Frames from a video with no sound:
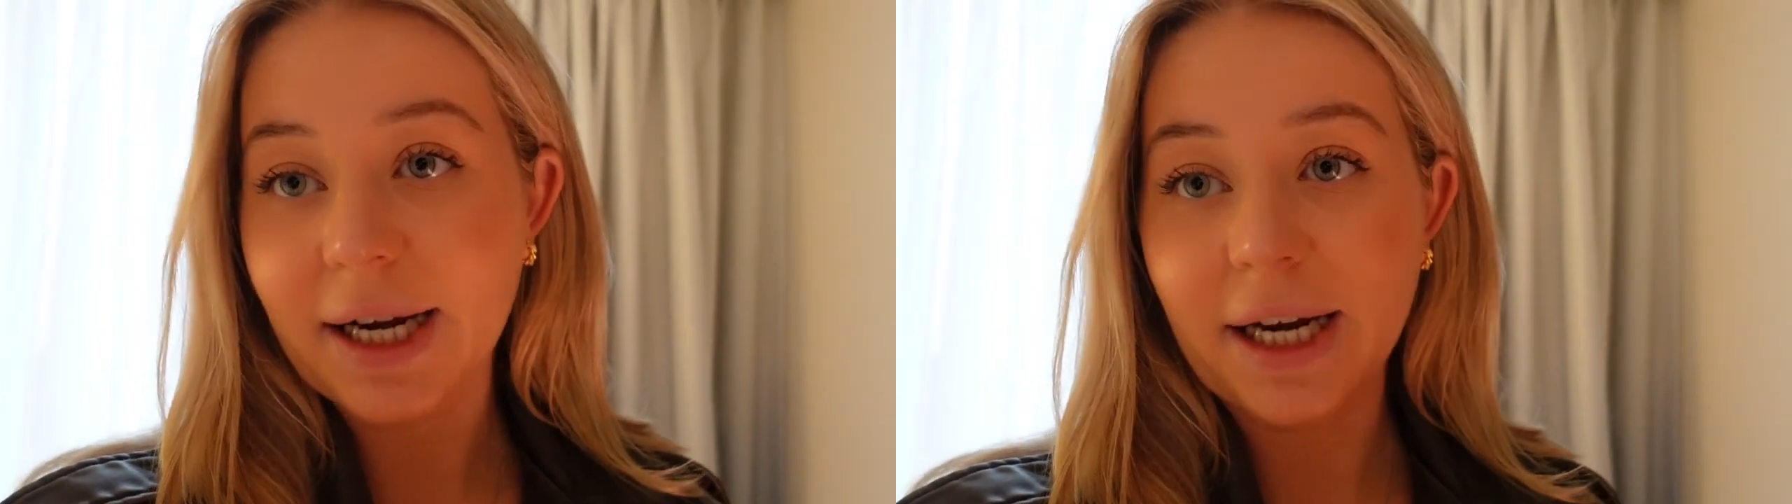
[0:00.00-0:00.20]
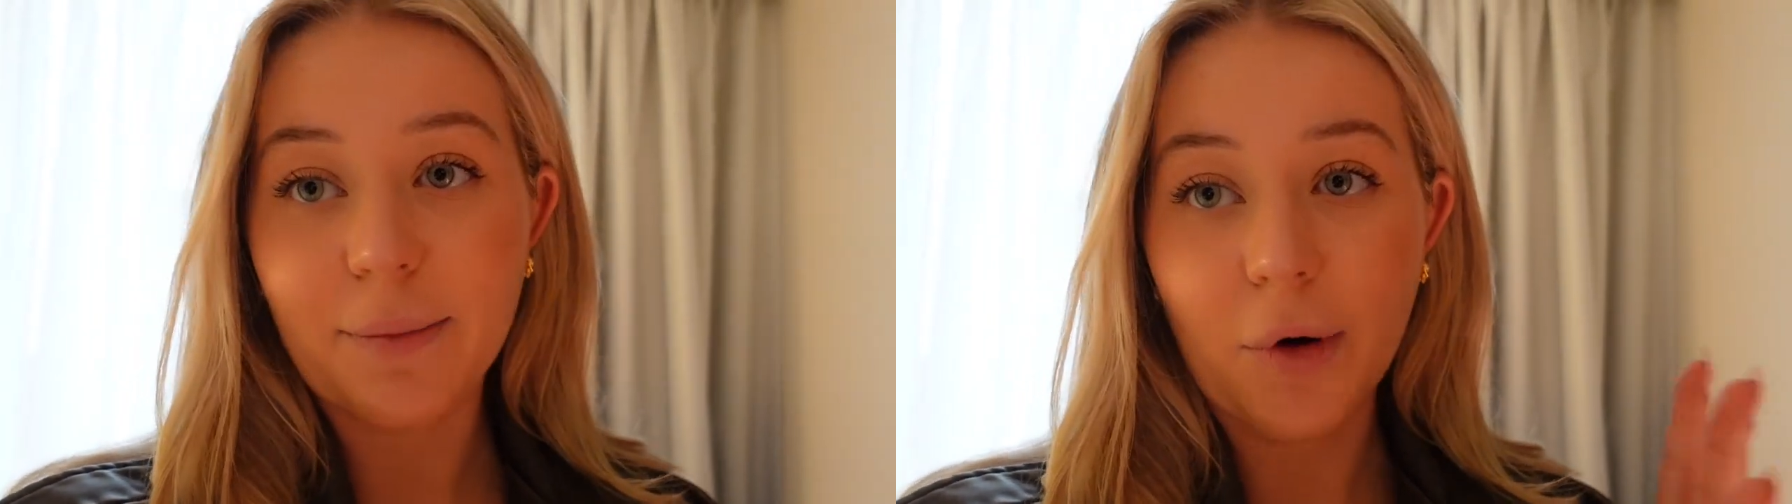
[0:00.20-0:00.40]

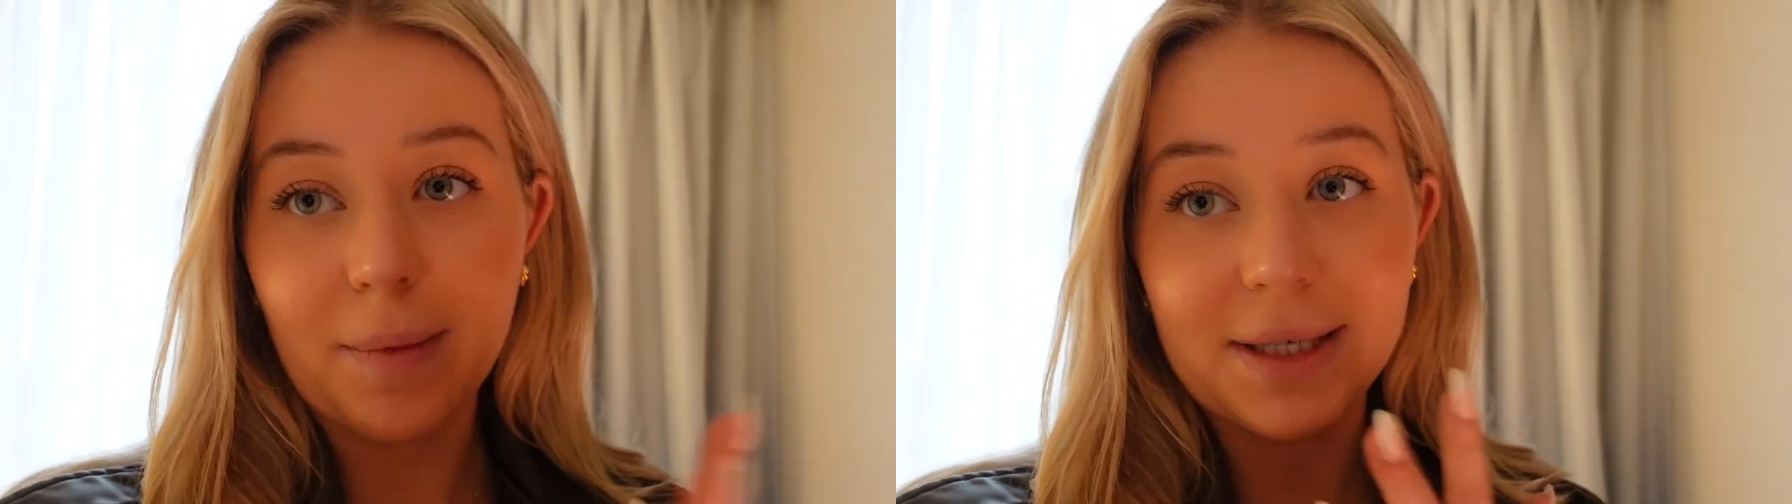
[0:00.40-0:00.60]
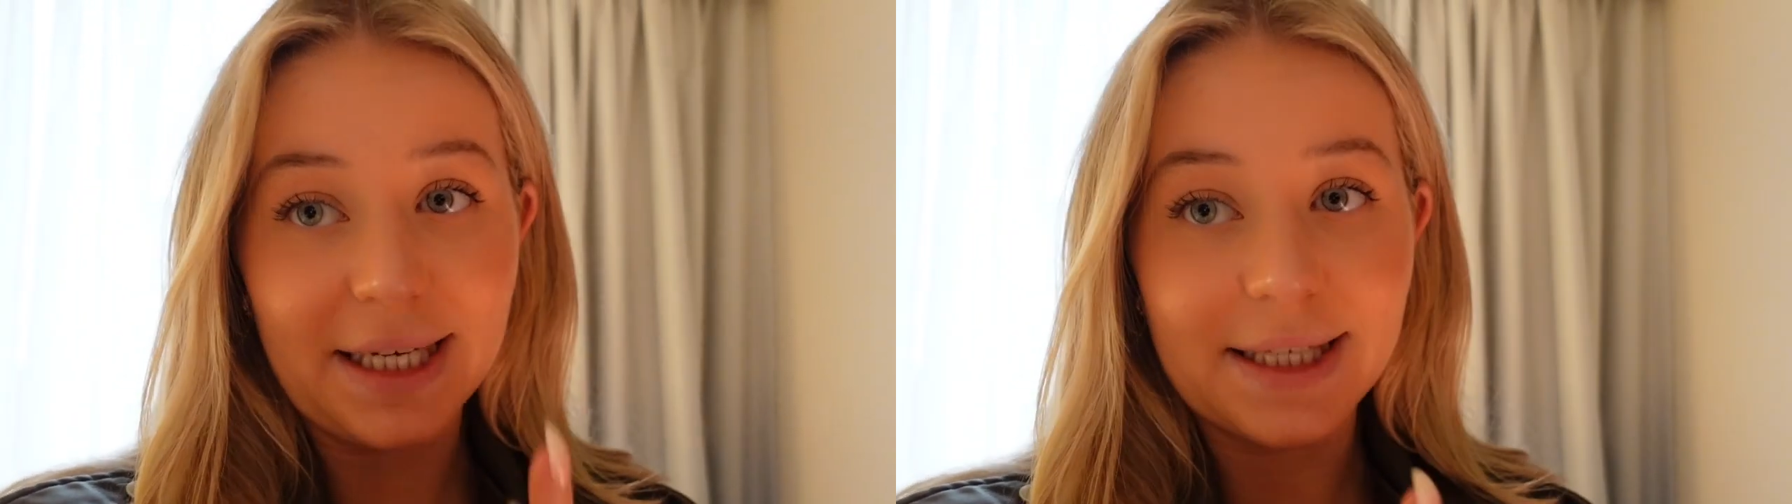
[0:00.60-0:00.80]
need a
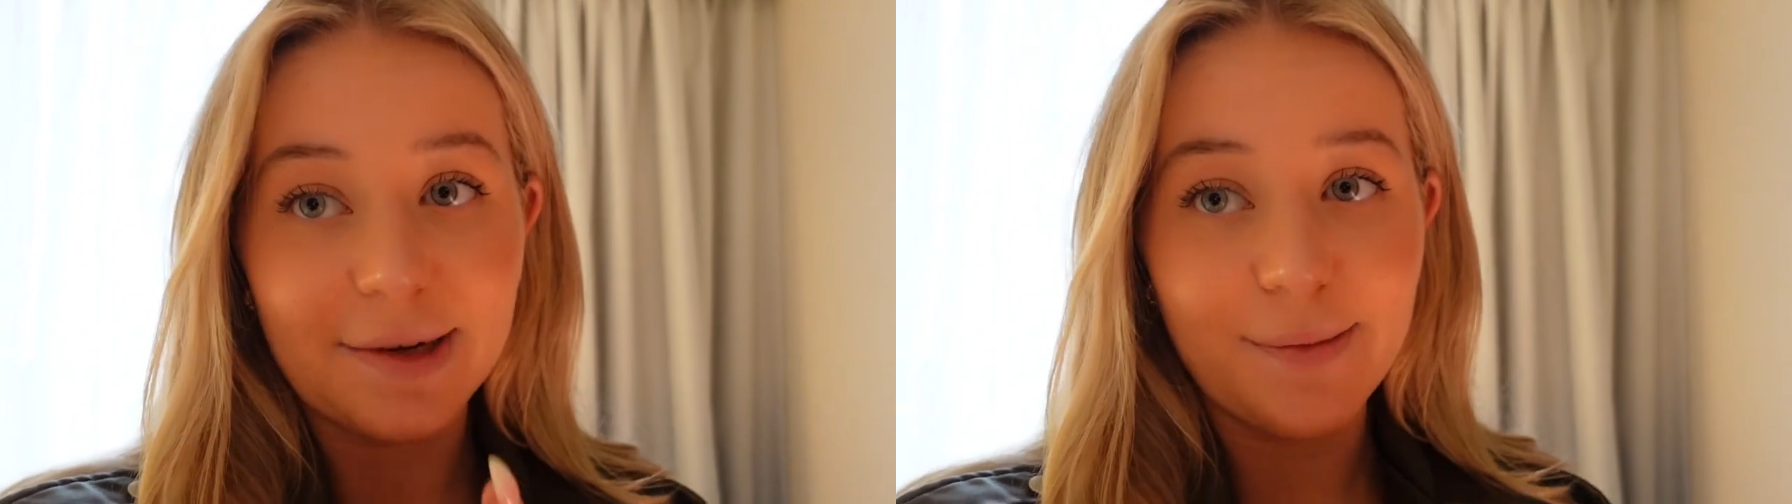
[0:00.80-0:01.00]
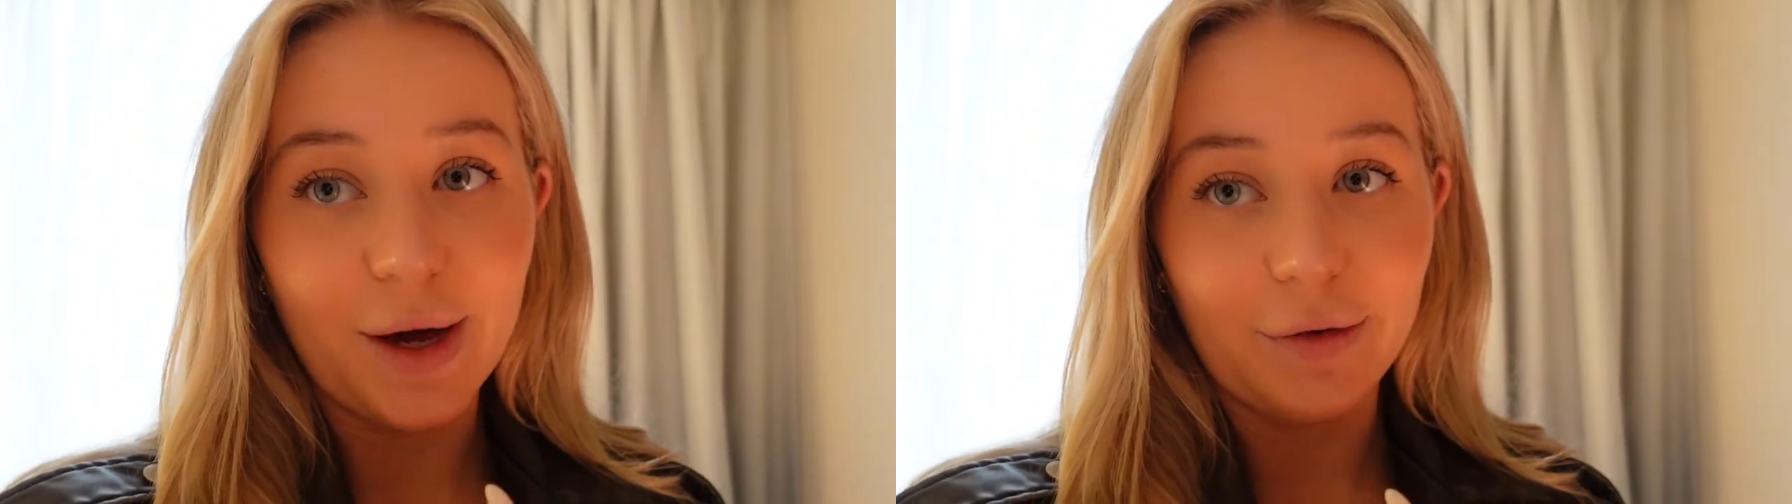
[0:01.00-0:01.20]
proper
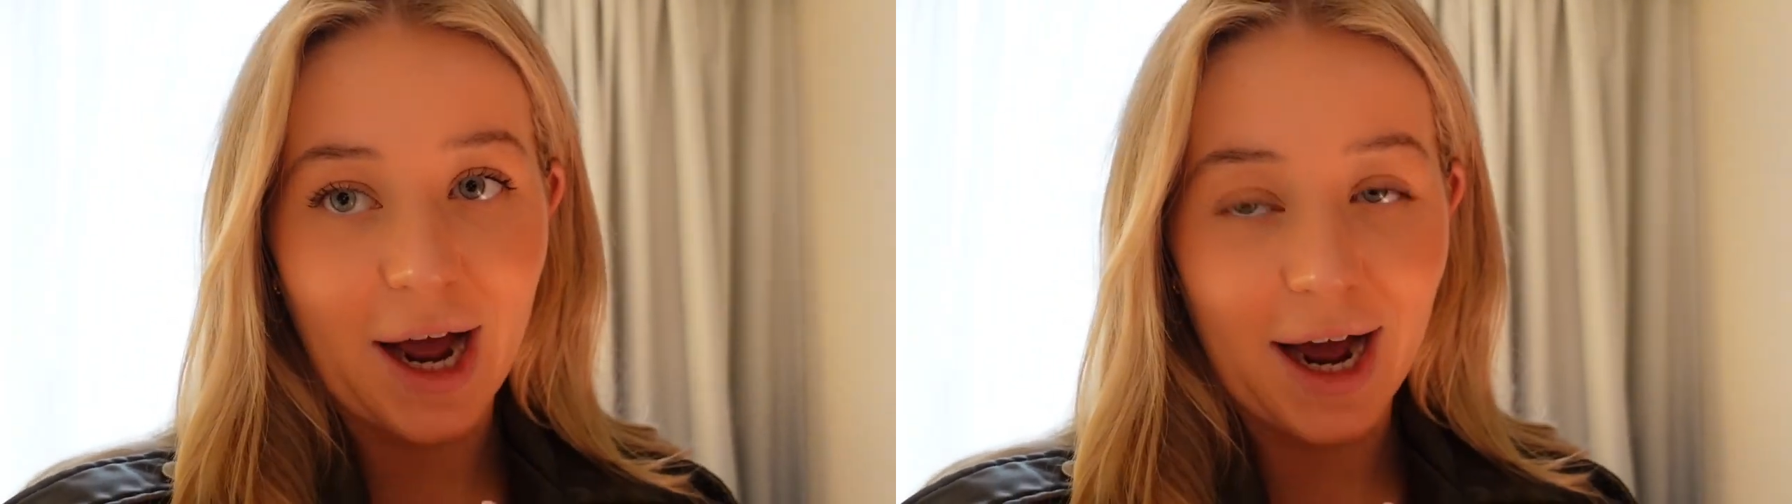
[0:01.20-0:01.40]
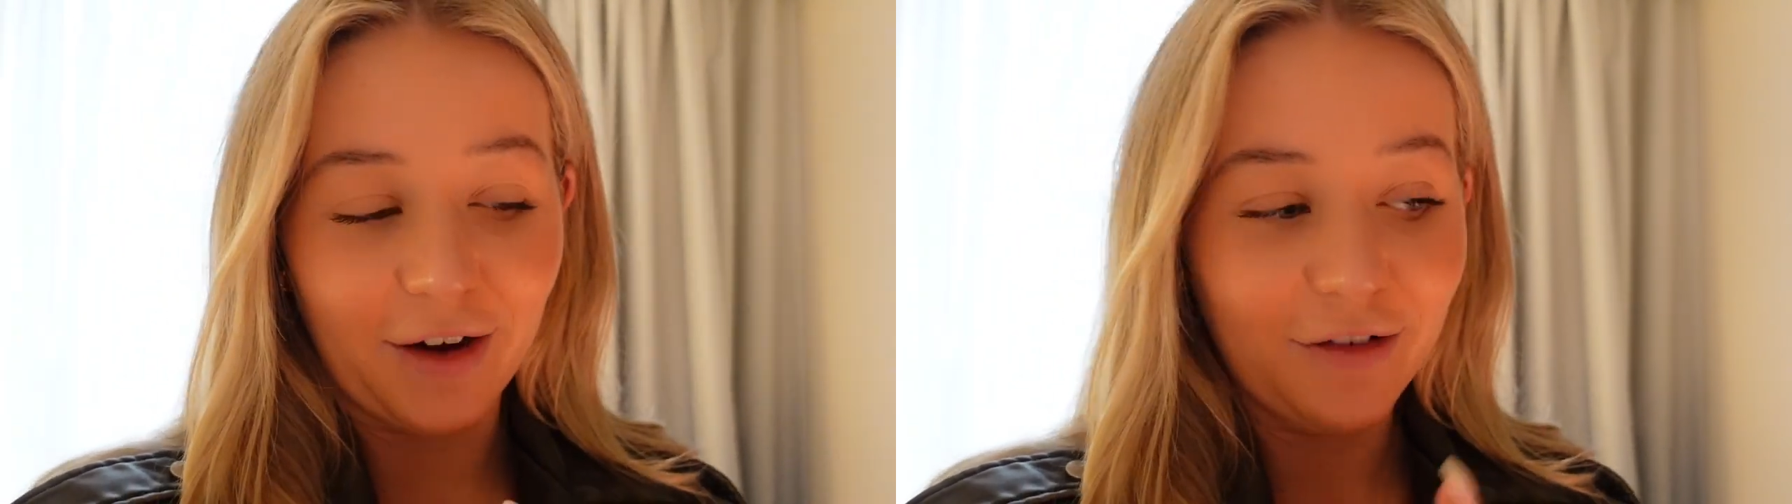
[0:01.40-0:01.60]
decent meal
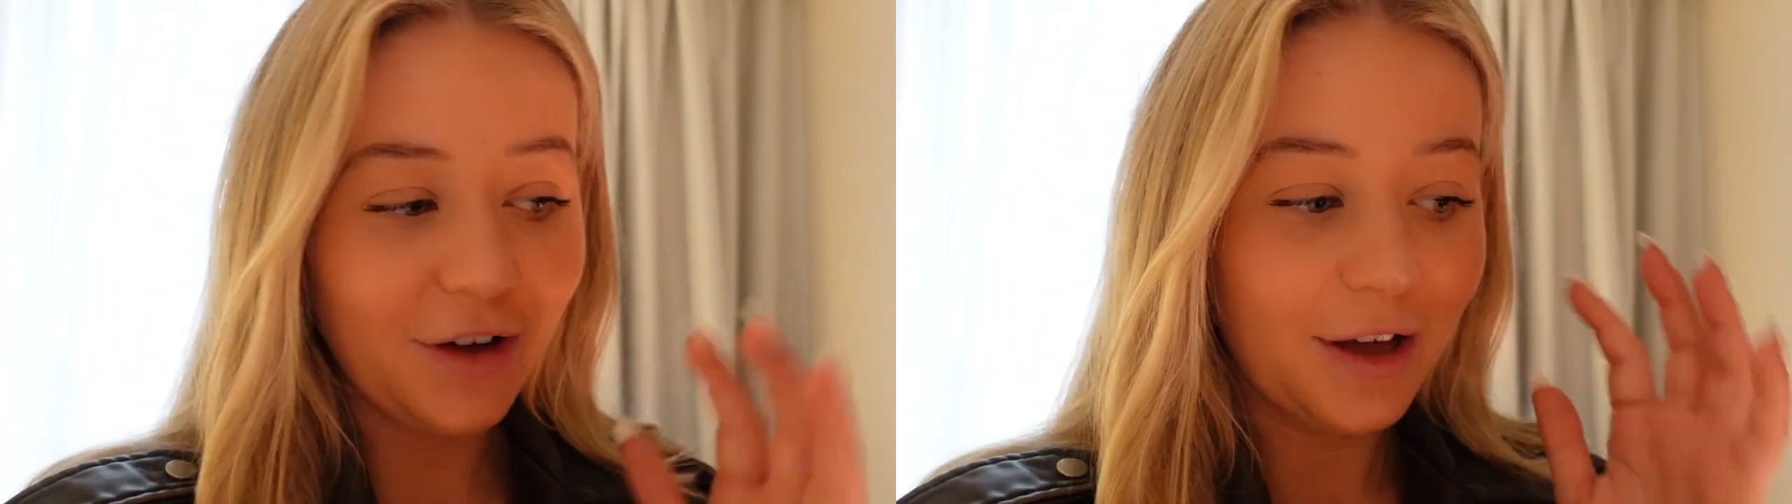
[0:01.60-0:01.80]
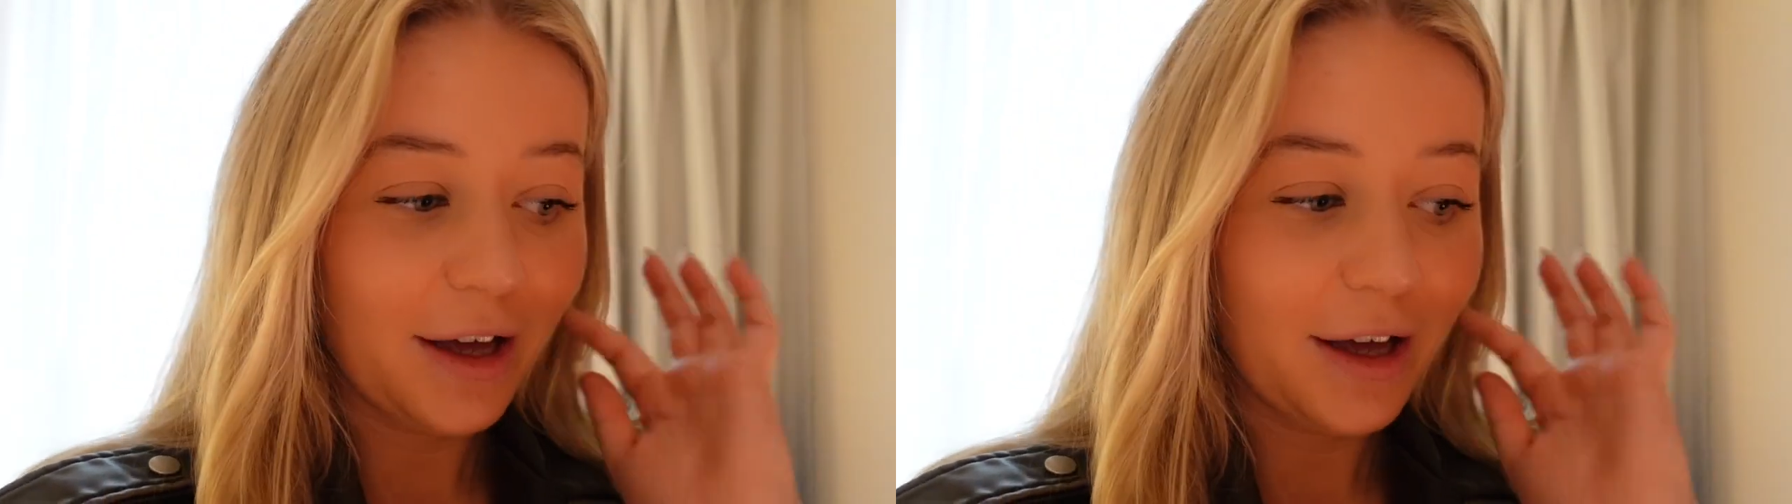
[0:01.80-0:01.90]
now